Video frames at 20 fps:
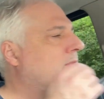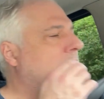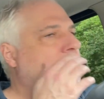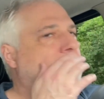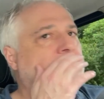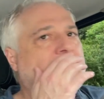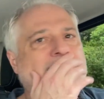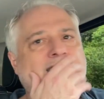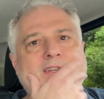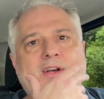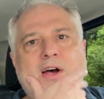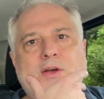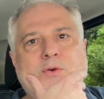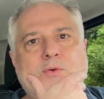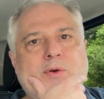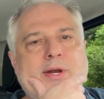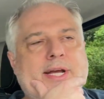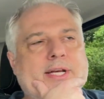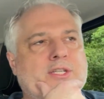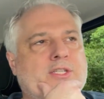So that's on
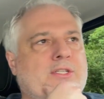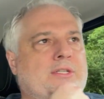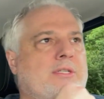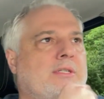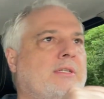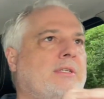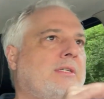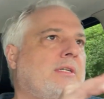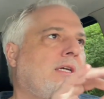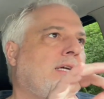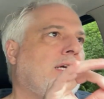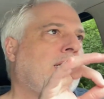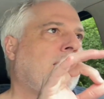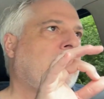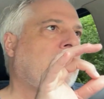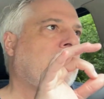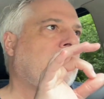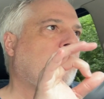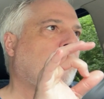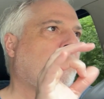wrist.
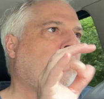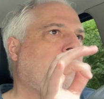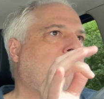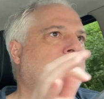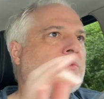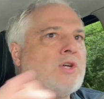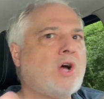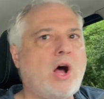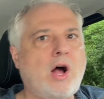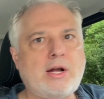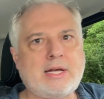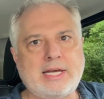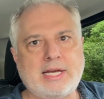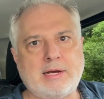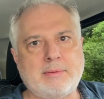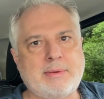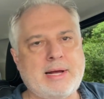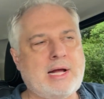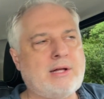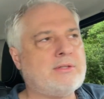What I'm talking
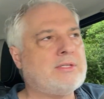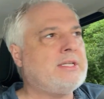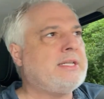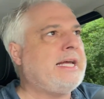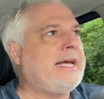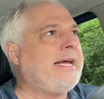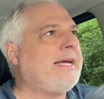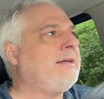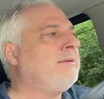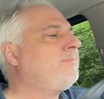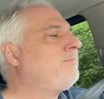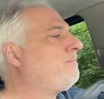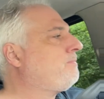about today